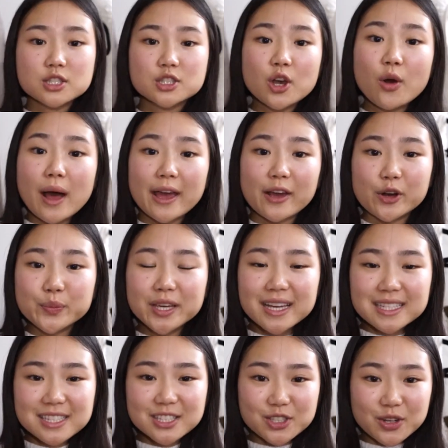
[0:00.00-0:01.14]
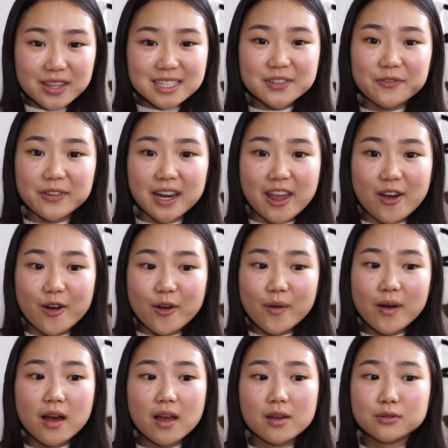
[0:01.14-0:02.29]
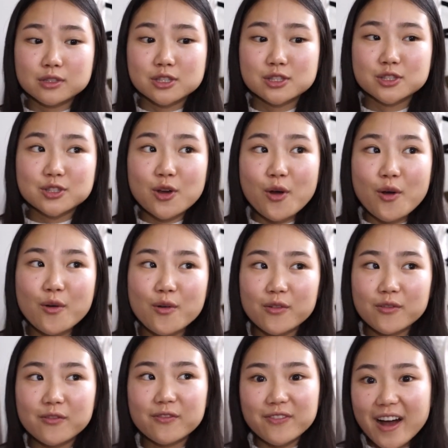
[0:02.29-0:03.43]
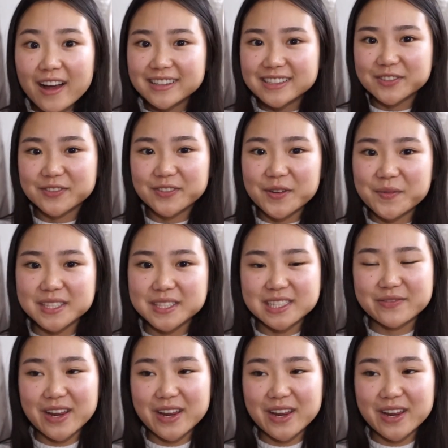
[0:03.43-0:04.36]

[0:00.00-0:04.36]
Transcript: so I hope you guys enjoyed this video it was so fun to film this